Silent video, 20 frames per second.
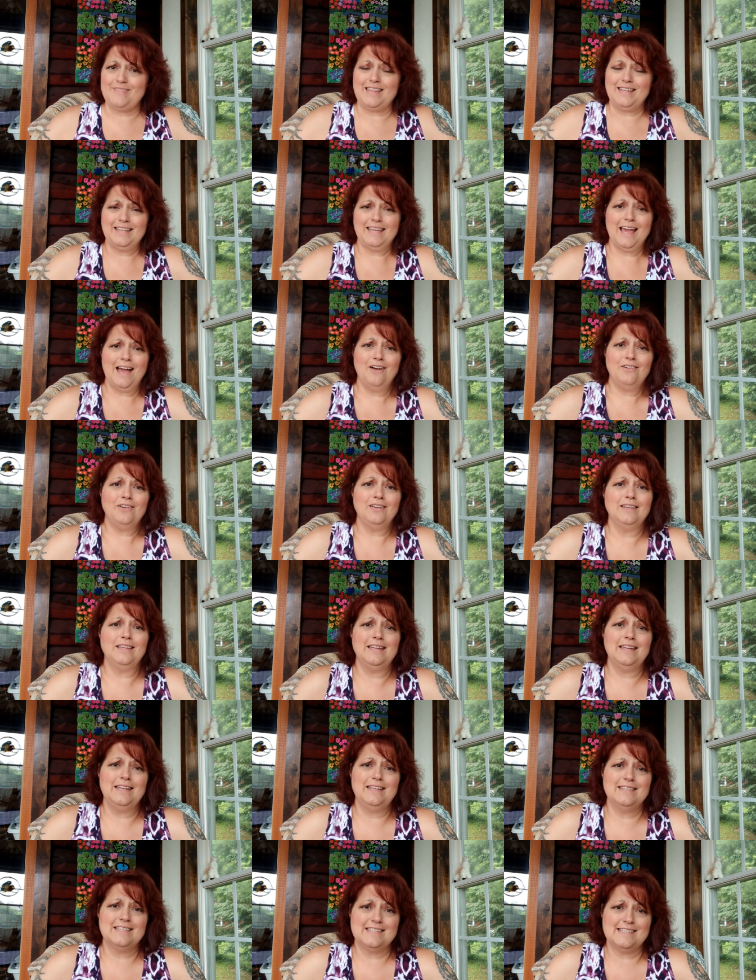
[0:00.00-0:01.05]

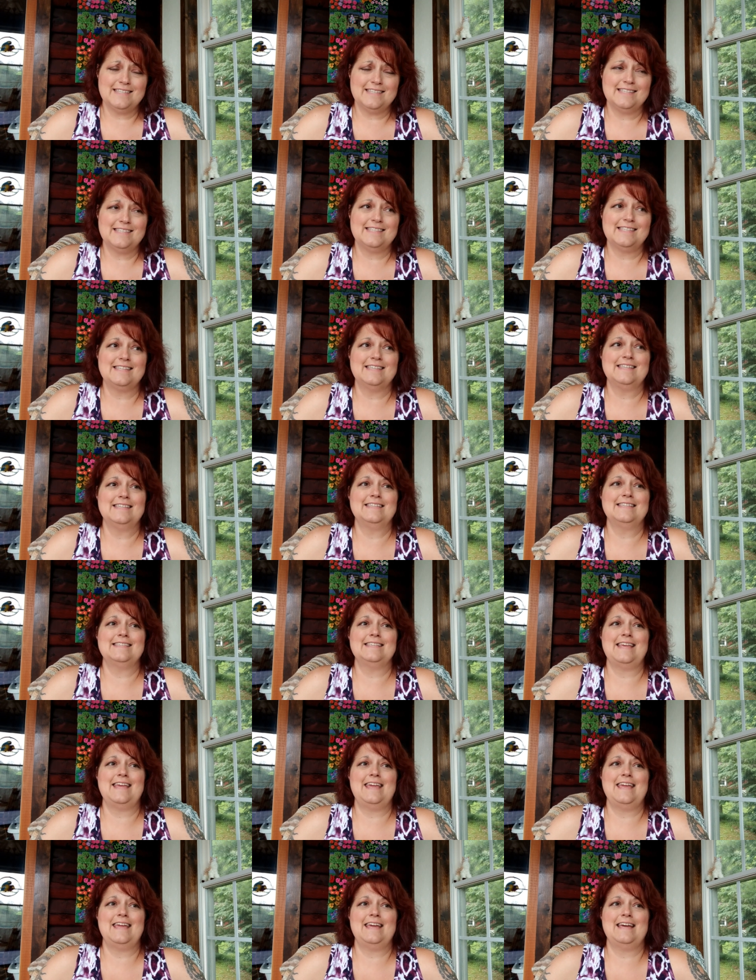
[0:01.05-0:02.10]
calculating distances
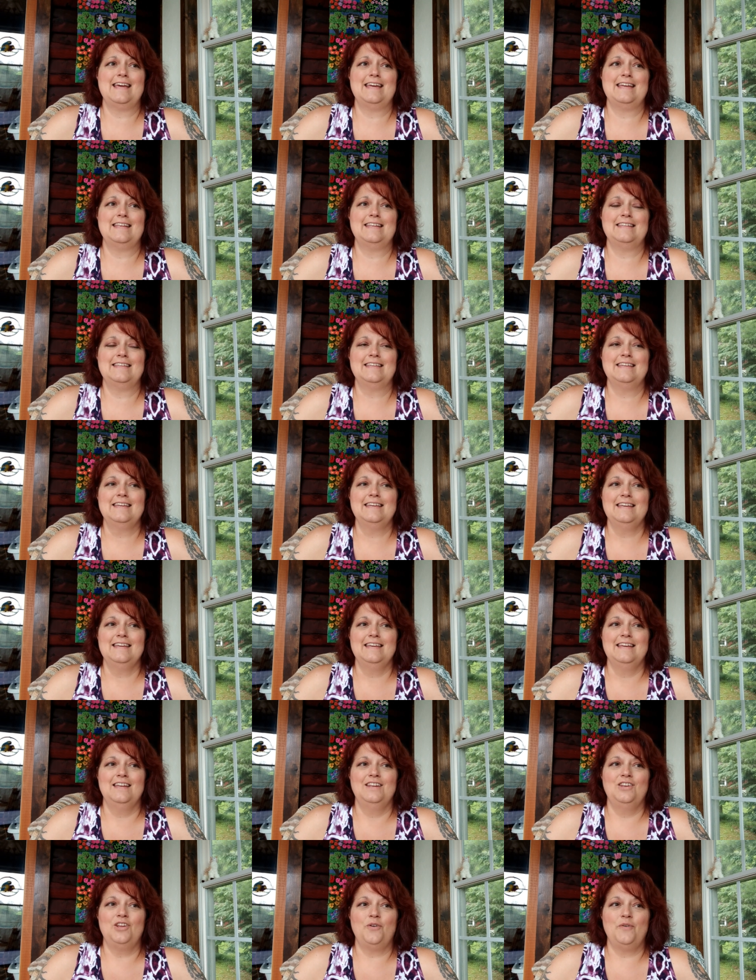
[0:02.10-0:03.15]
and
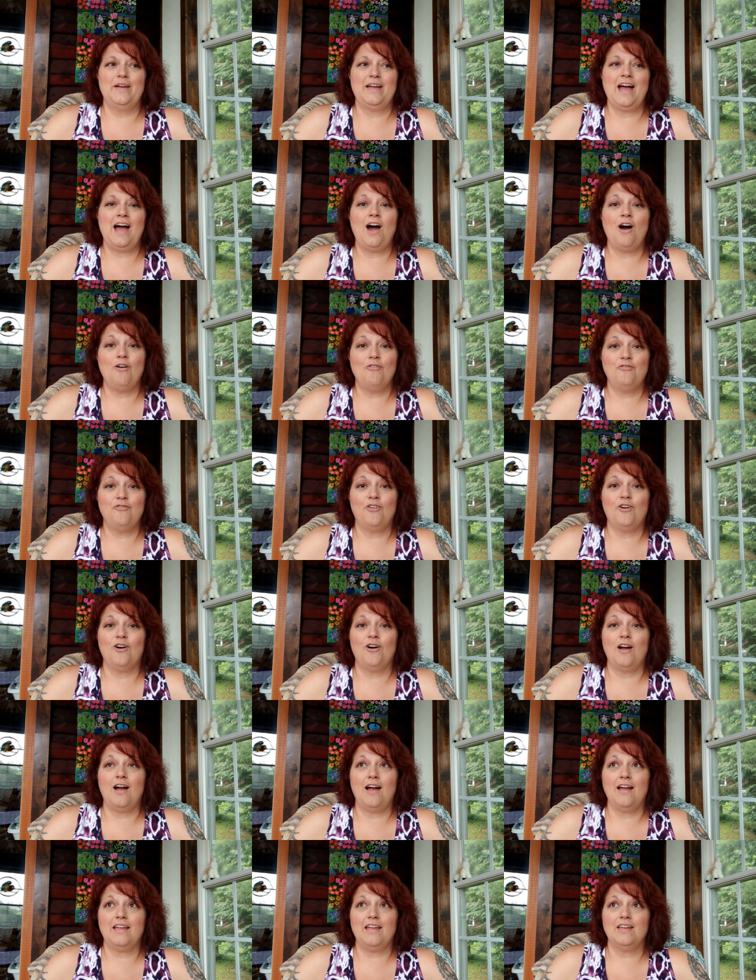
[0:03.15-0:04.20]
knowing how far
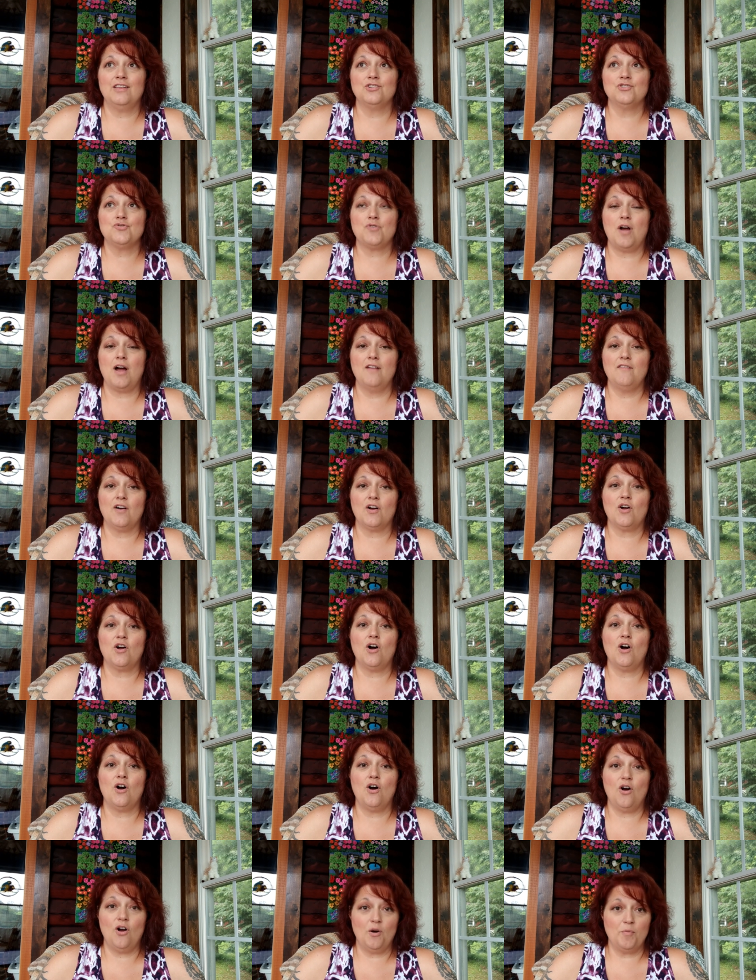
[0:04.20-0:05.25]
I can drive a
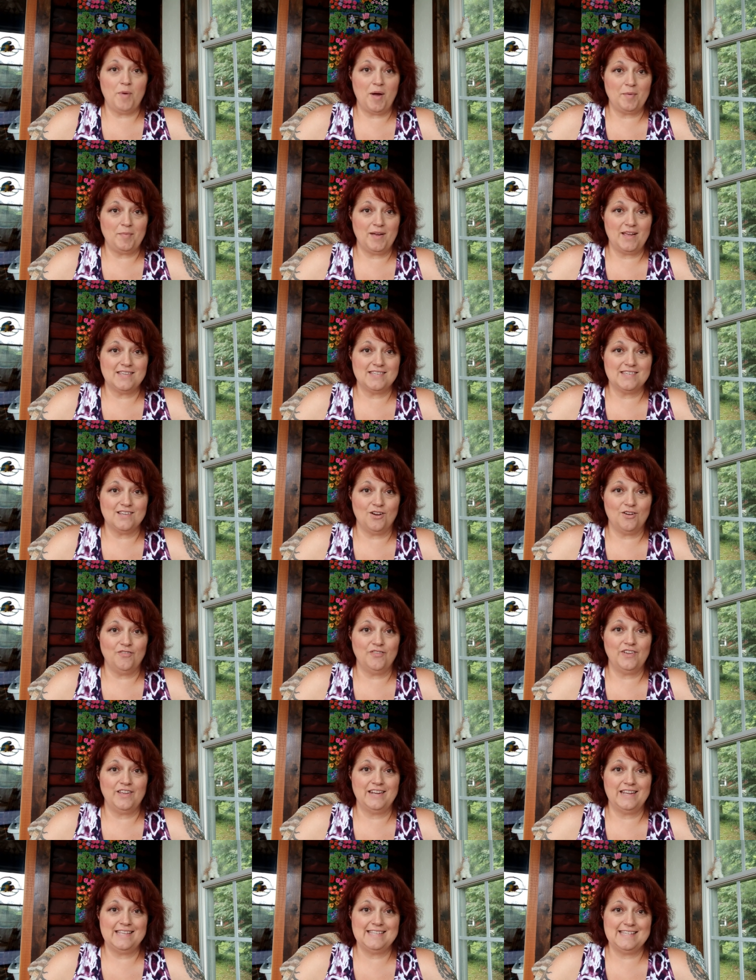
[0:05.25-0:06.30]
car by myself
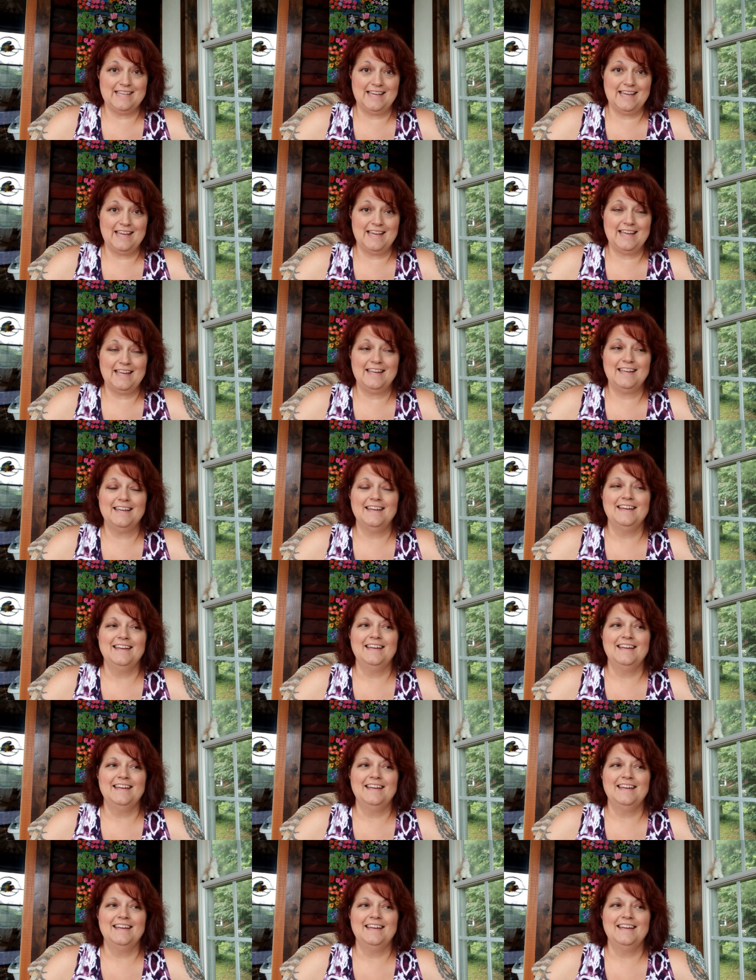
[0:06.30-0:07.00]
in a day,